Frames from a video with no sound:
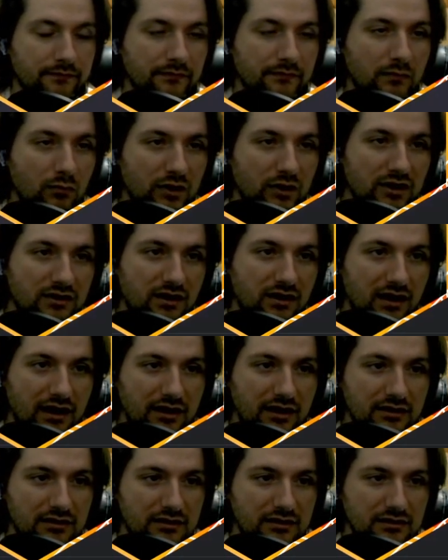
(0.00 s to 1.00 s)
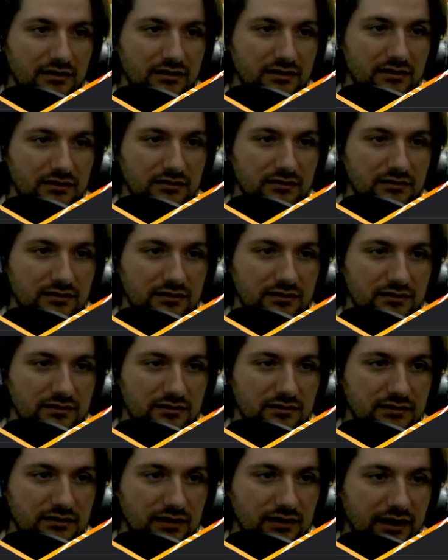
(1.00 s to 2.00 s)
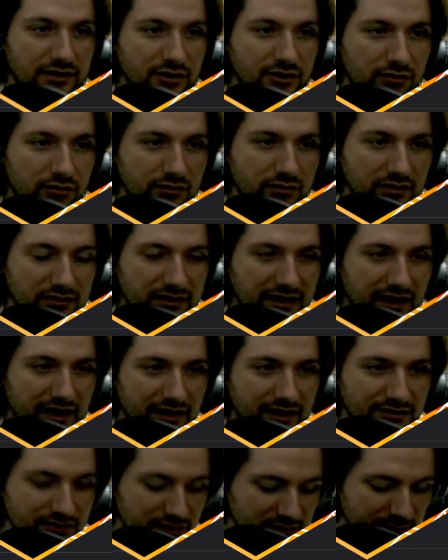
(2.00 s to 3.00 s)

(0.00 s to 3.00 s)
Well, I know that the answer is